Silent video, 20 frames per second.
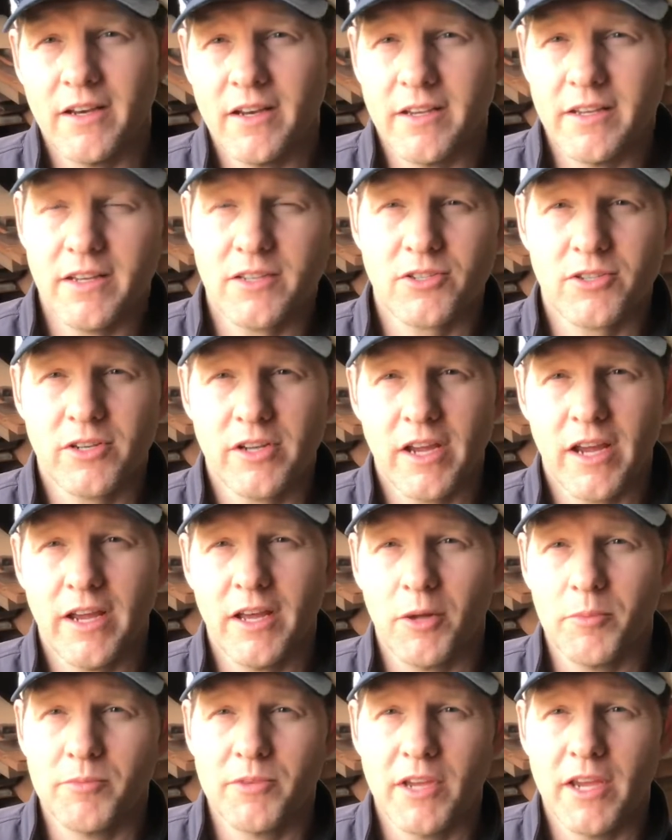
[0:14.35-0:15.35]
Yesterday I
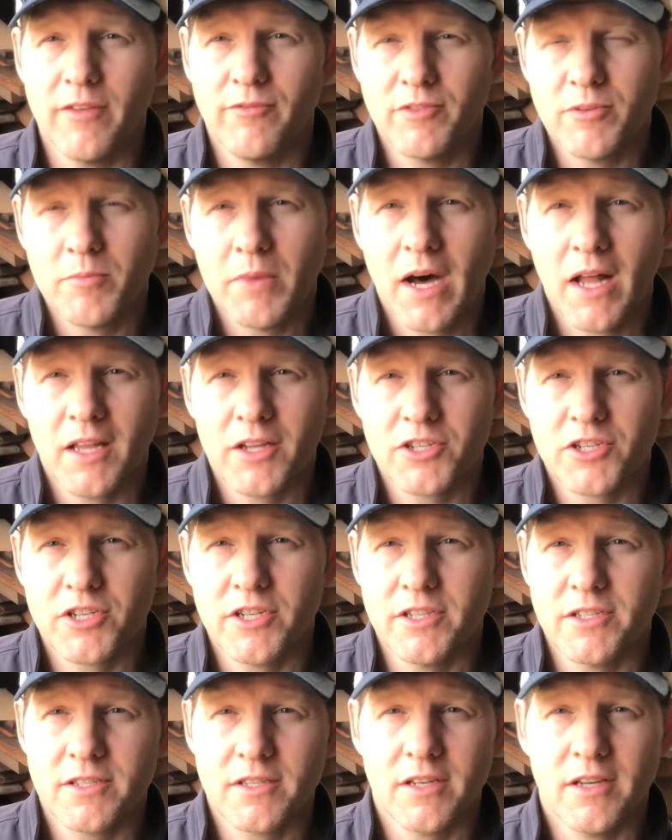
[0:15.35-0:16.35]
helped Dave demolish
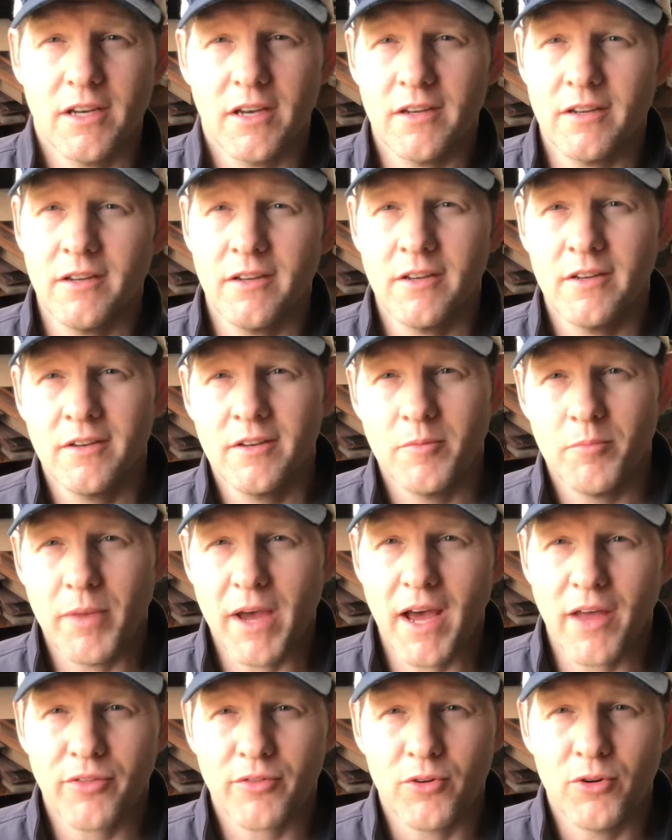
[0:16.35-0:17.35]
his
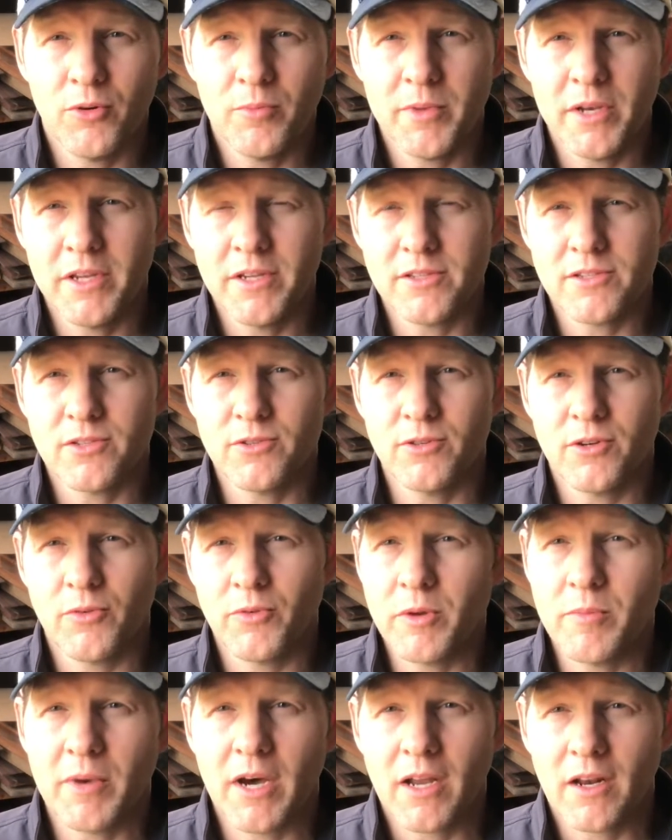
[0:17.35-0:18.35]
bathroom, and he's doing a
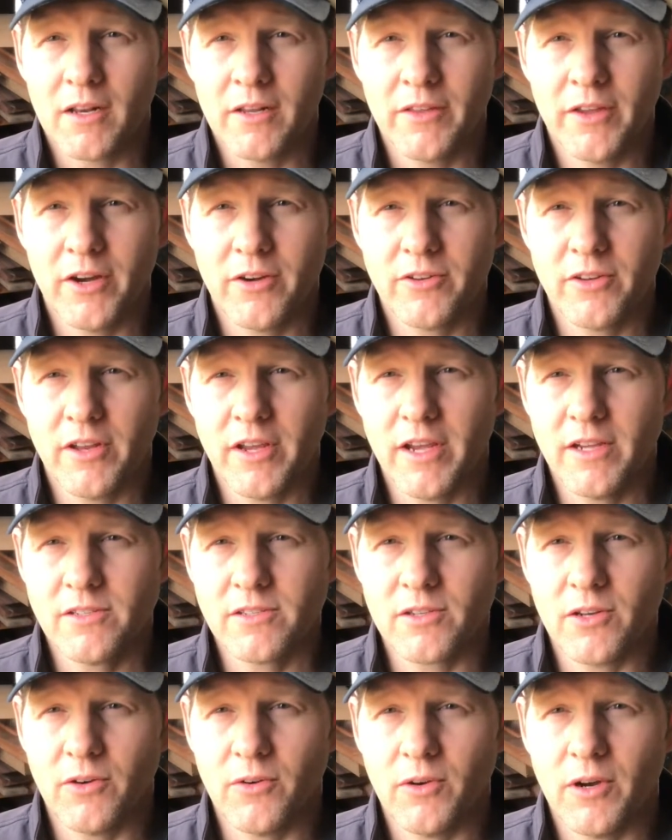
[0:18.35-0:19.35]
remodel in there today,
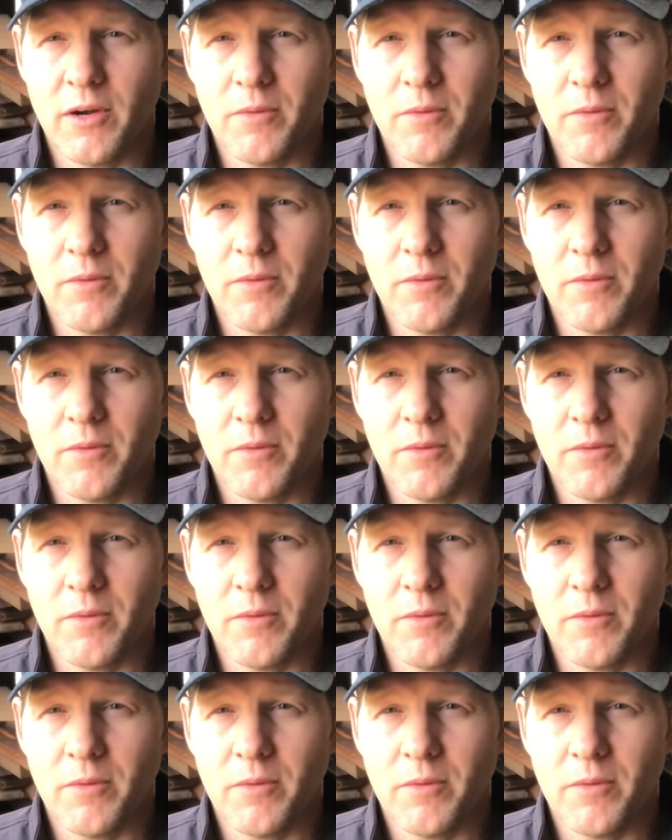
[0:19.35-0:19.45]
so